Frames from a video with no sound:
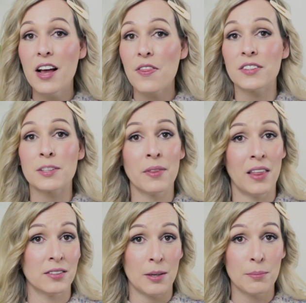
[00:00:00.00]
than some of
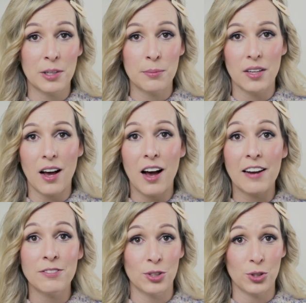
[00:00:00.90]
the symptoms that
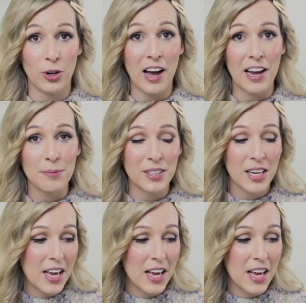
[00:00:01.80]
I've described.